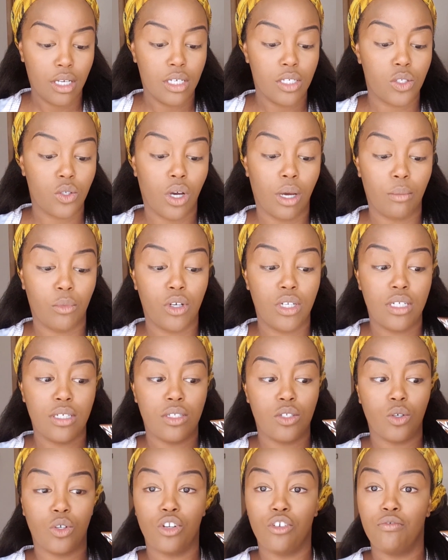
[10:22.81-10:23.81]
So I'm going
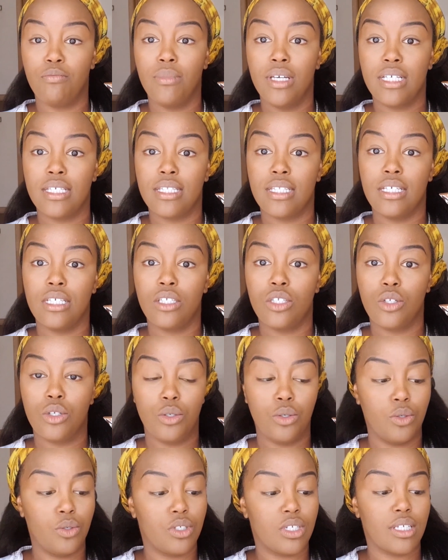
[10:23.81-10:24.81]
to sort of mix these
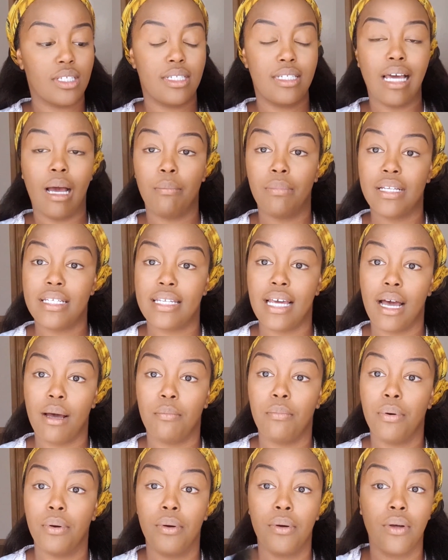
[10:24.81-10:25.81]
two, just tap and
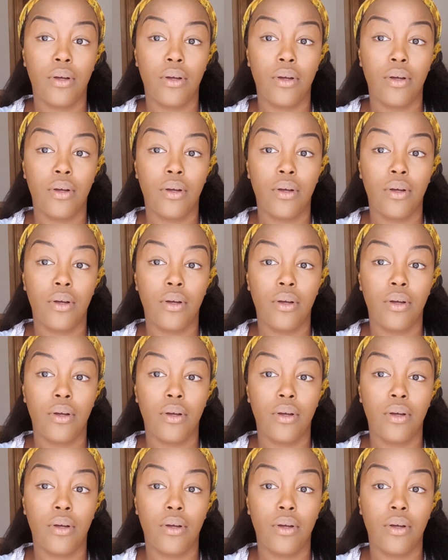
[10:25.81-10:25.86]
tap,